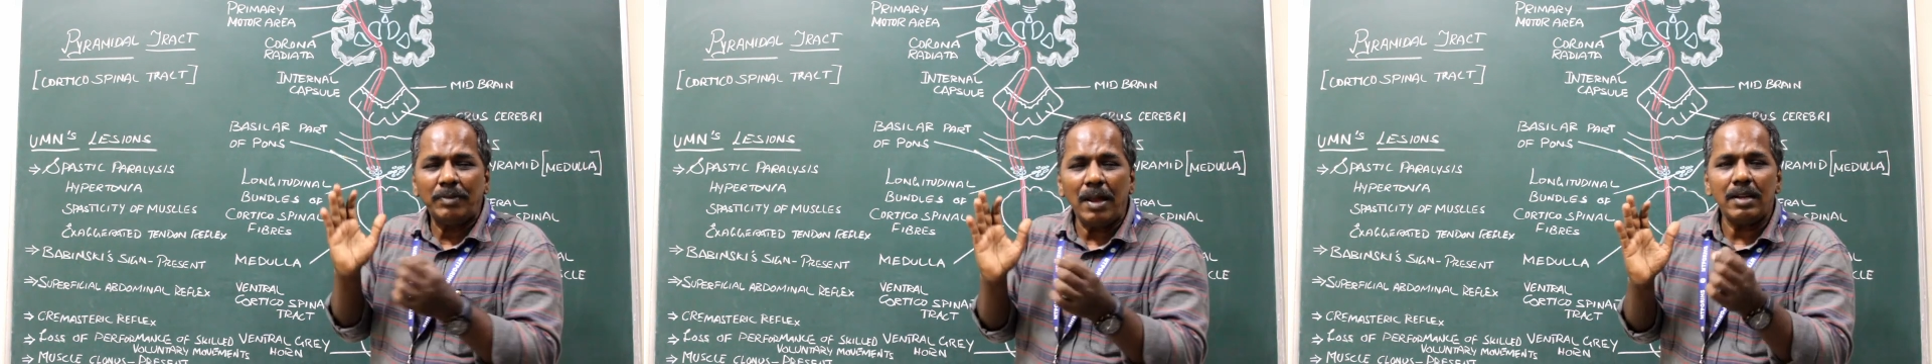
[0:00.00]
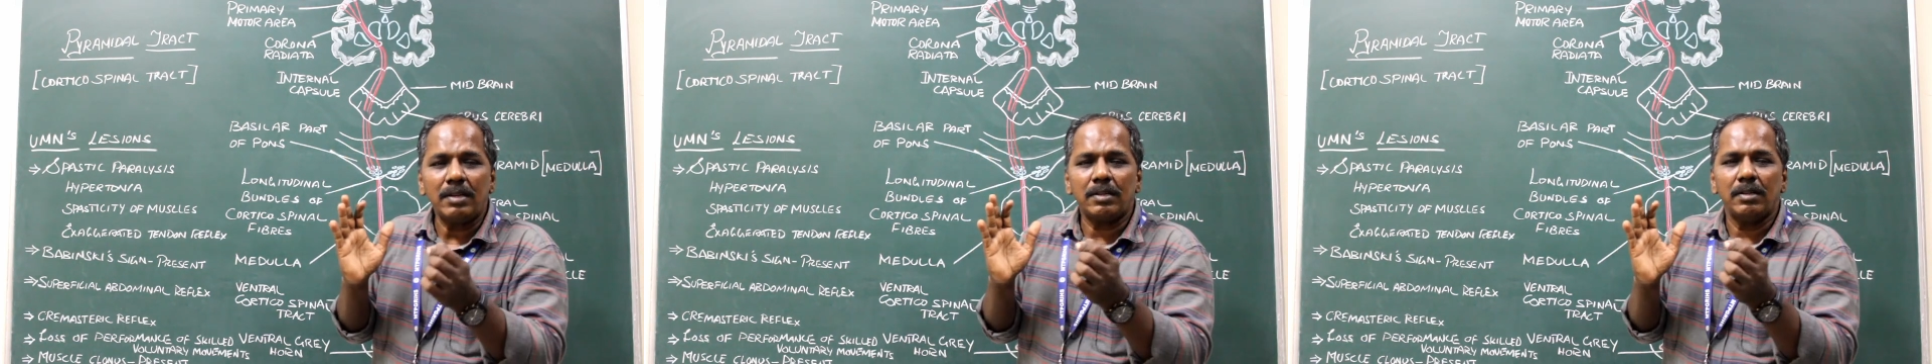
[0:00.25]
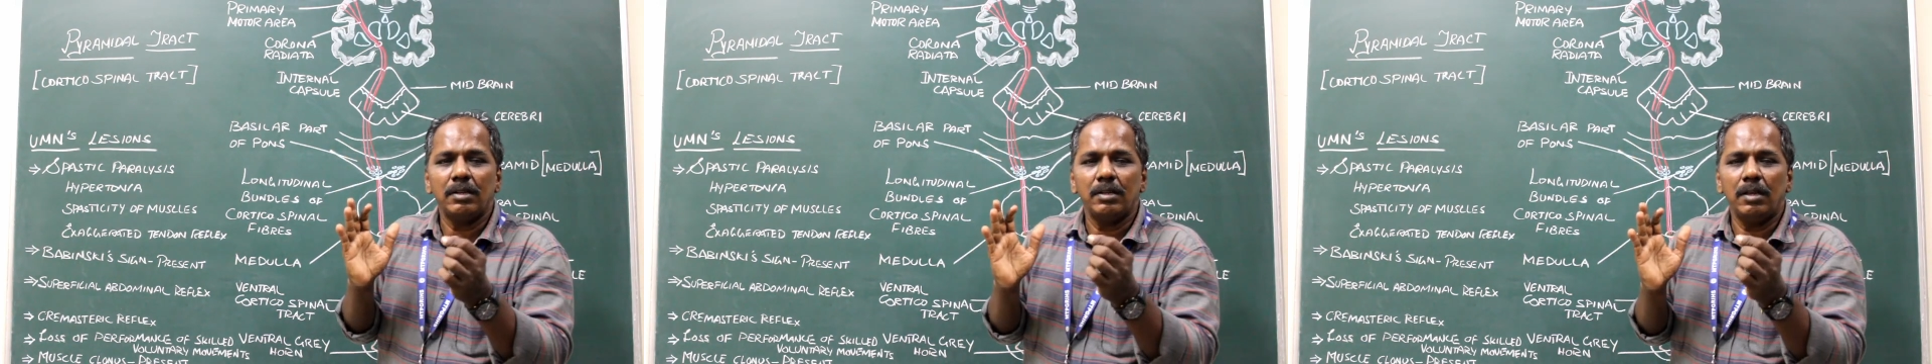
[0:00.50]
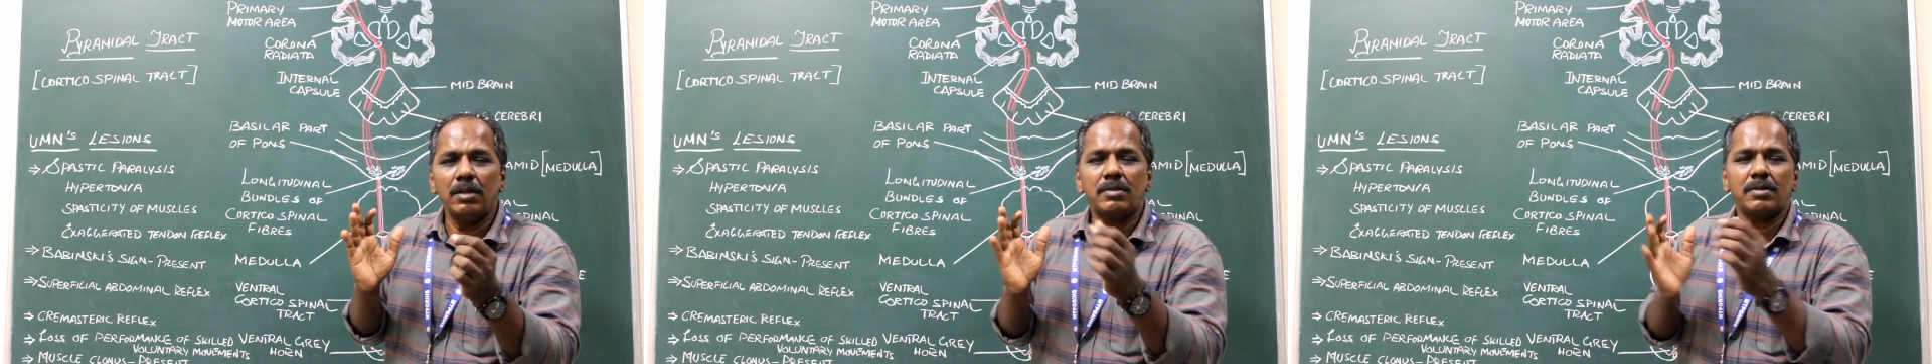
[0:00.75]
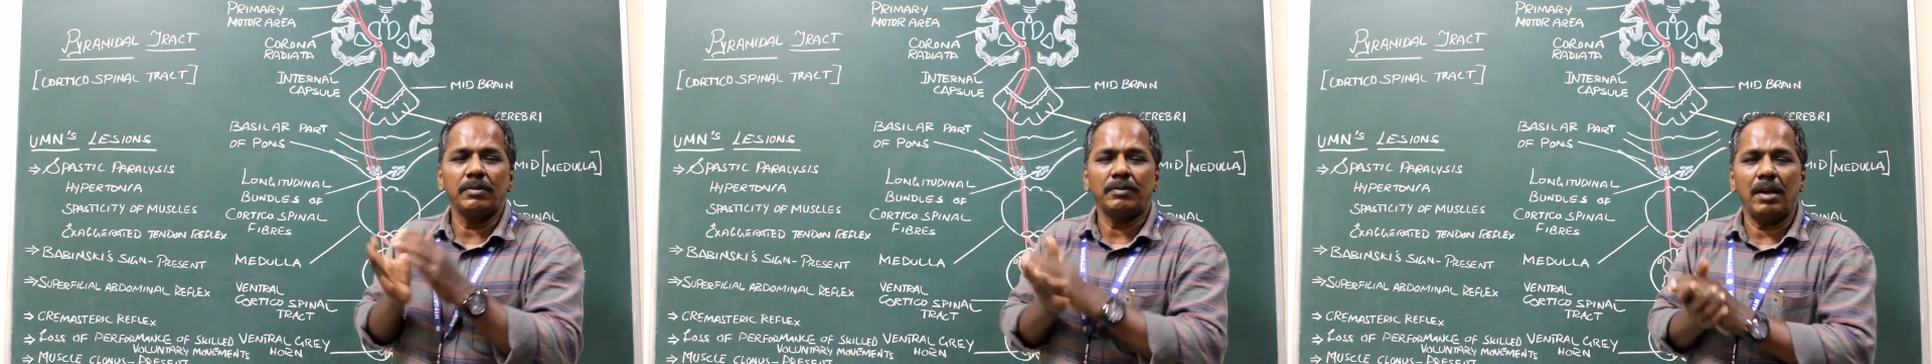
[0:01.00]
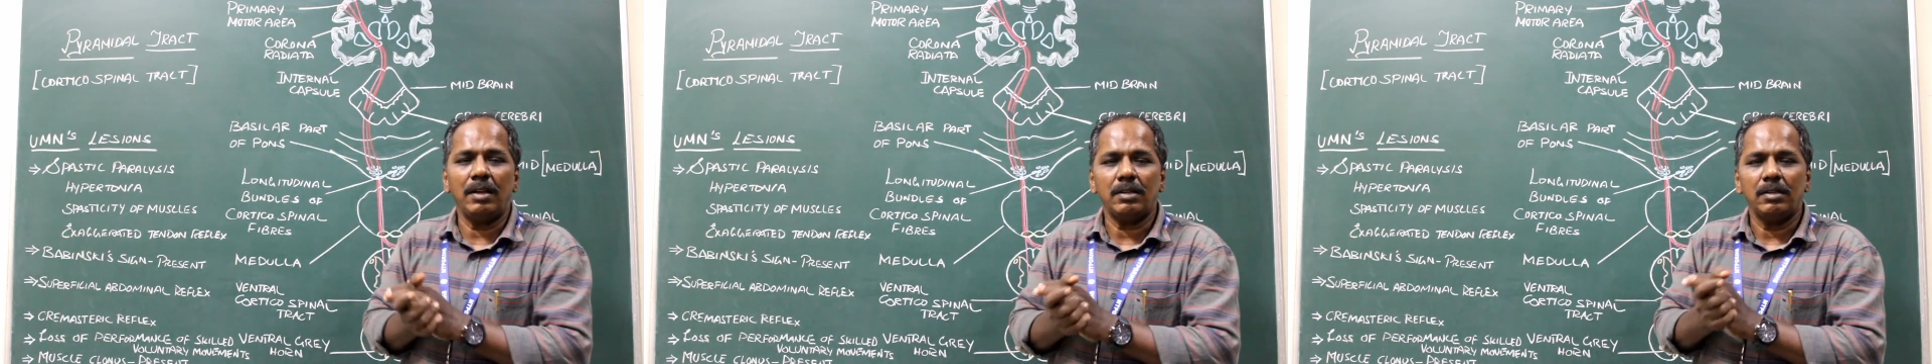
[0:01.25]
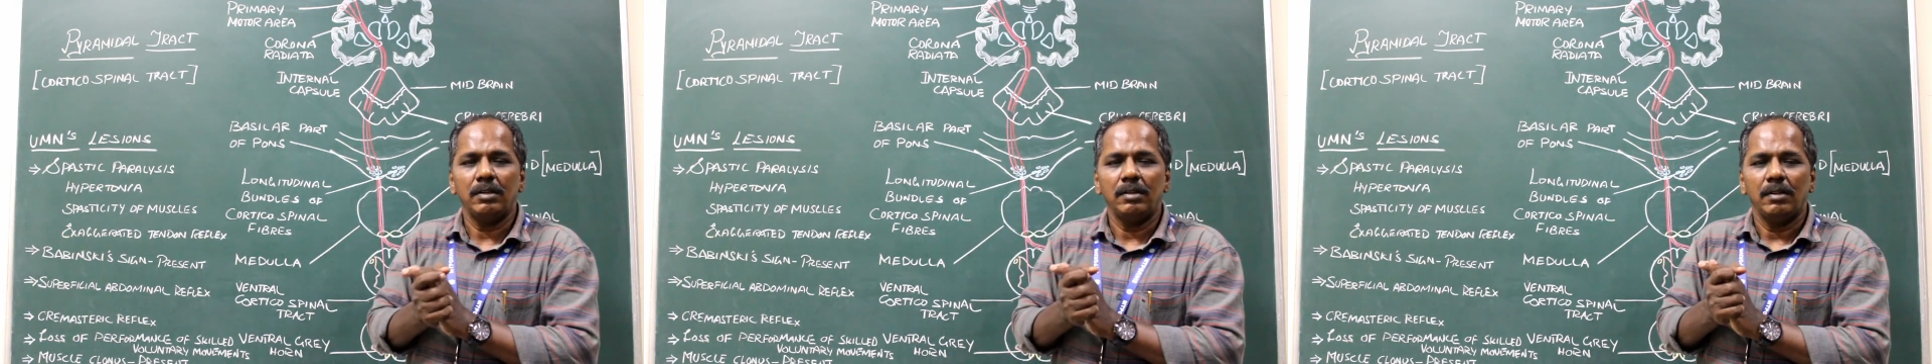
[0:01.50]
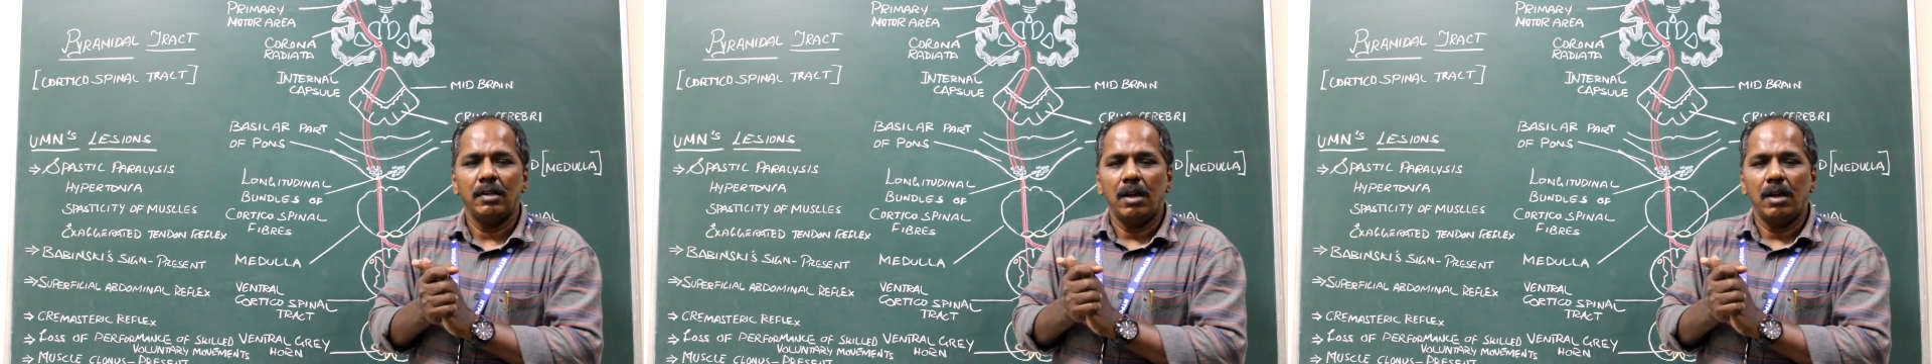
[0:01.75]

blunt instrument.